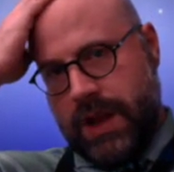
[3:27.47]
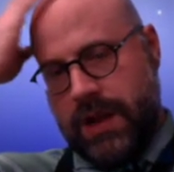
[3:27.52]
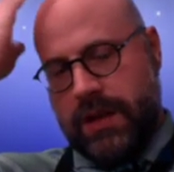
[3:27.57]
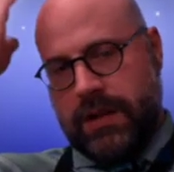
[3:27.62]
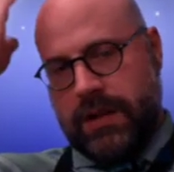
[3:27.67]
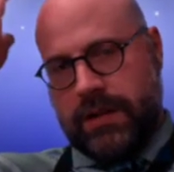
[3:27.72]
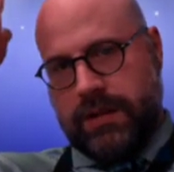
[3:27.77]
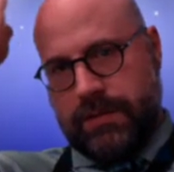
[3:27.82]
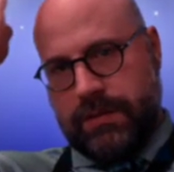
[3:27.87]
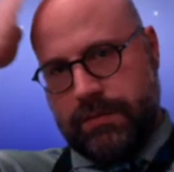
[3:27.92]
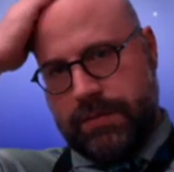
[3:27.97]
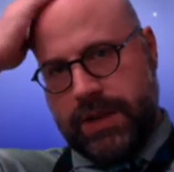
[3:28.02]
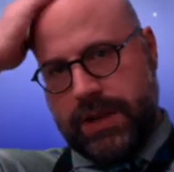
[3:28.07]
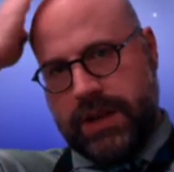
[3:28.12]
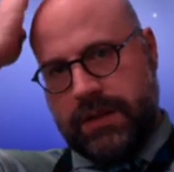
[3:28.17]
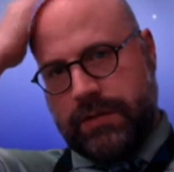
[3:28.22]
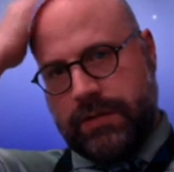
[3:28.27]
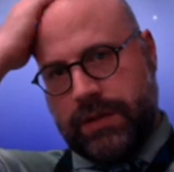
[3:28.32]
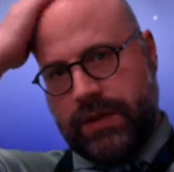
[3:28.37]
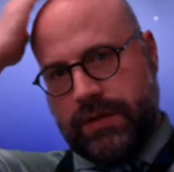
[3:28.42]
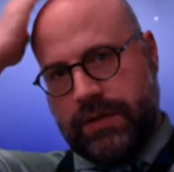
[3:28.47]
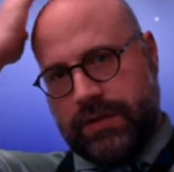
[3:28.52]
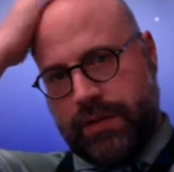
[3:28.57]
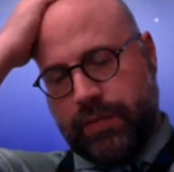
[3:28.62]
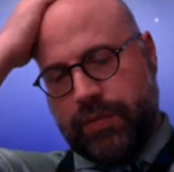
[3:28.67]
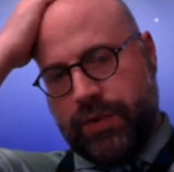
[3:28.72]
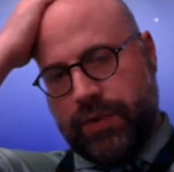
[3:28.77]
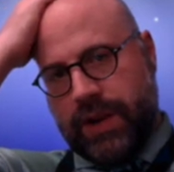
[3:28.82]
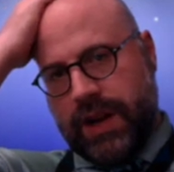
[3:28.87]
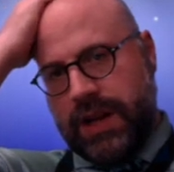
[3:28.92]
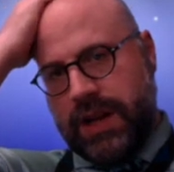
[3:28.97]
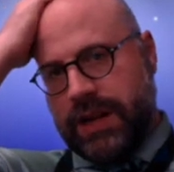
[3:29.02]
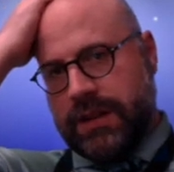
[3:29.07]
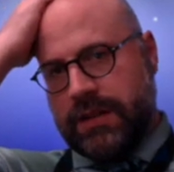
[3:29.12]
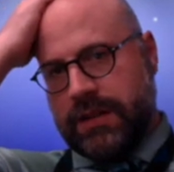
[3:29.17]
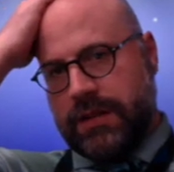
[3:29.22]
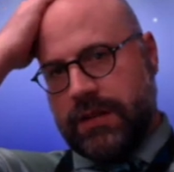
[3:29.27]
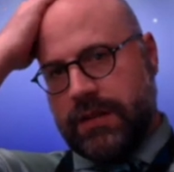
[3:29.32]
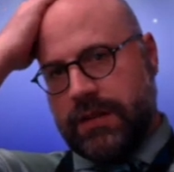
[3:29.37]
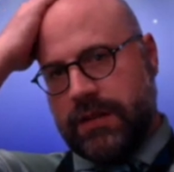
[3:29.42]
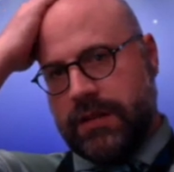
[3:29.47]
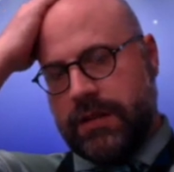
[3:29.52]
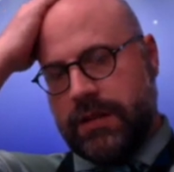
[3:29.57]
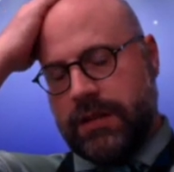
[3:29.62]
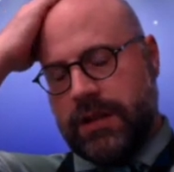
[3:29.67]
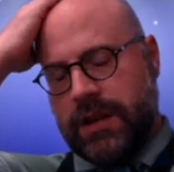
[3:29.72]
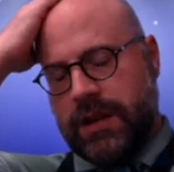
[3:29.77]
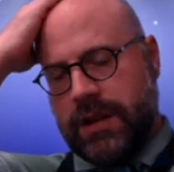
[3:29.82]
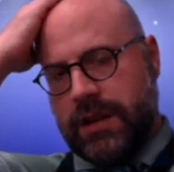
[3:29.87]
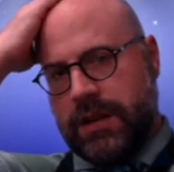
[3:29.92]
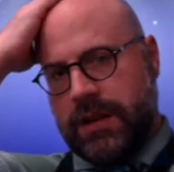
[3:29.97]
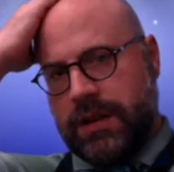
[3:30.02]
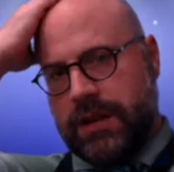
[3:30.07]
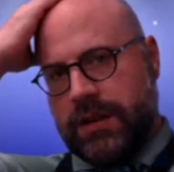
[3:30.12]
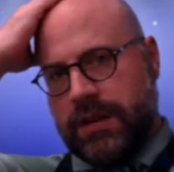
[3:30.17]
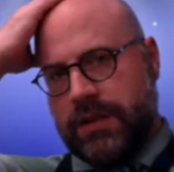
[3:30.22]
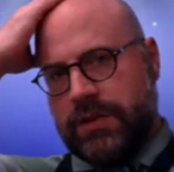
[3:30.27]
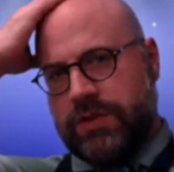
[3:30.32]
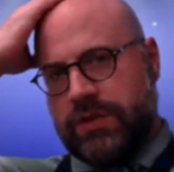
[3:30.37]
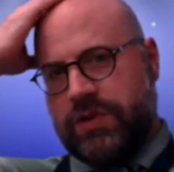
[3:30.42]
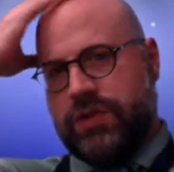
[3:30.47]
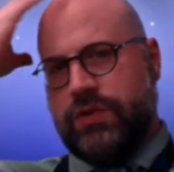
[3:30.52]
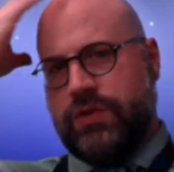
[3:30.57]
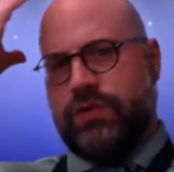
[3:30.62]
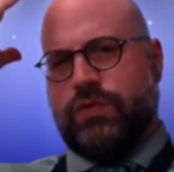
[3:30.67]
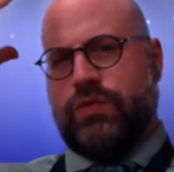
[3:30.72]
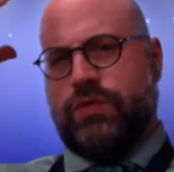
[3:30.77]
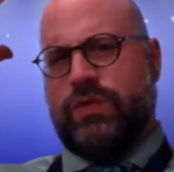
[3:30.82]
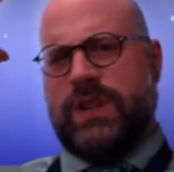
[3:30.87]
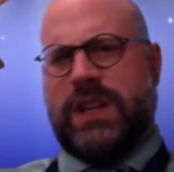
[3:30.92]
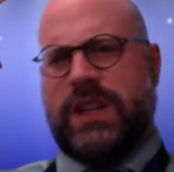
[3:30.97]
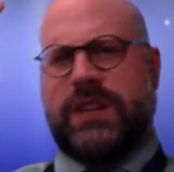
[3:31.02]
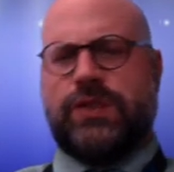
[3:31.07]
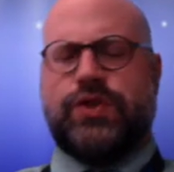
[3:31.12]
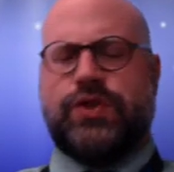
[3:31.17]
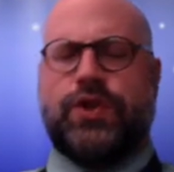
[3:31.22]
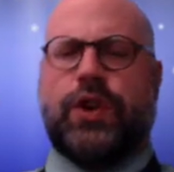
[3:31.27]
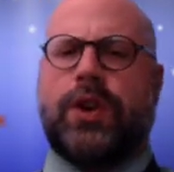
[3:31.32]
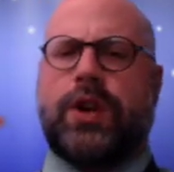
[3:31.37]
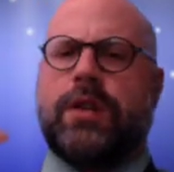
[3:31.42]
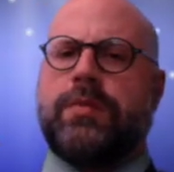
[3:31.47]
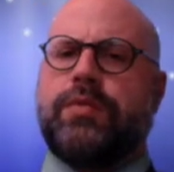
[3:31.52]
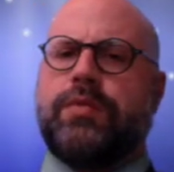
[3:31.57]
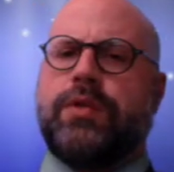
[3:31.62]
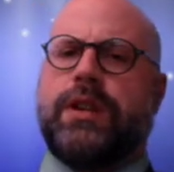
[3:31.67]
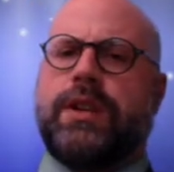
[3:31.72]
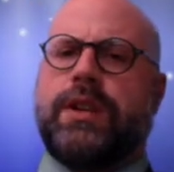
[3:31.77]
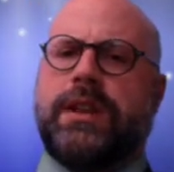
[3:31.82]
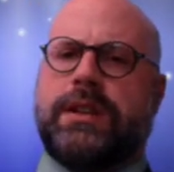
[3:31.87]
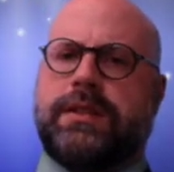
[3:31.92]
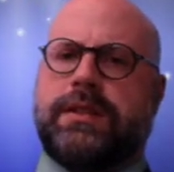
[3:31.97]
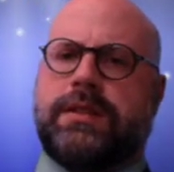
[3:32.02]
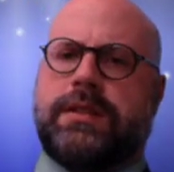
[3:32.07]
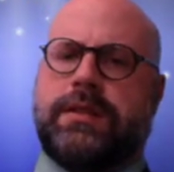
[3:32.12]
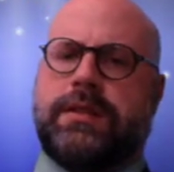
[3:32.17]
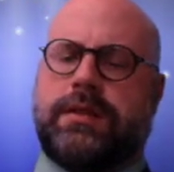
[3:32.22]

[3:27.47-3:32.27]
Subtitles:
your big, beautiful brain, to interpret